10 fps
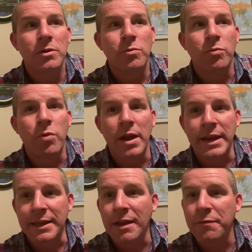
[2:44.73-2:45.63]

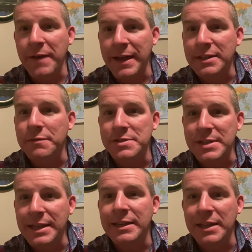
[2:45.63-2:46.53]
running effect of
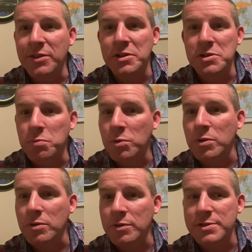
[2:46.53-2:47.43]
sin in this world.